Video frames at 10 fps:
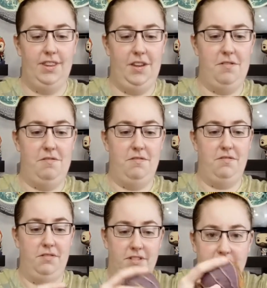
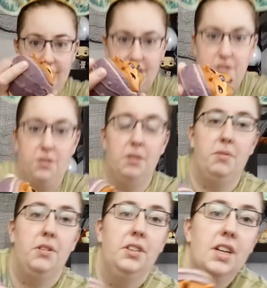Oh, he's
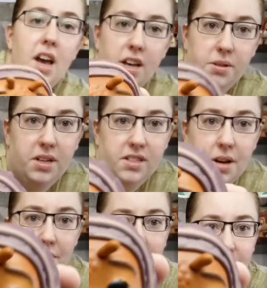adorable. So he does
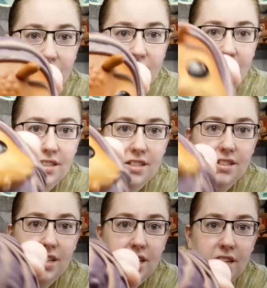come with a little stand
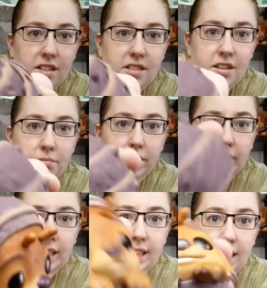since he is
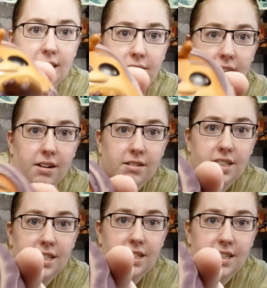completely
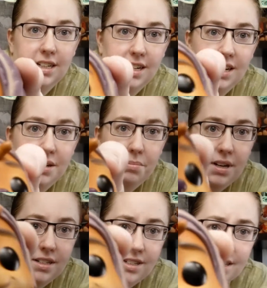round.
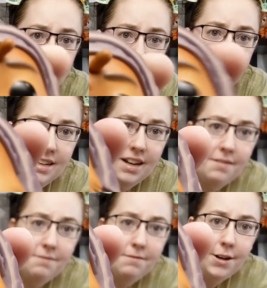But just look at
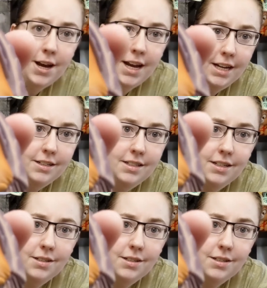that face.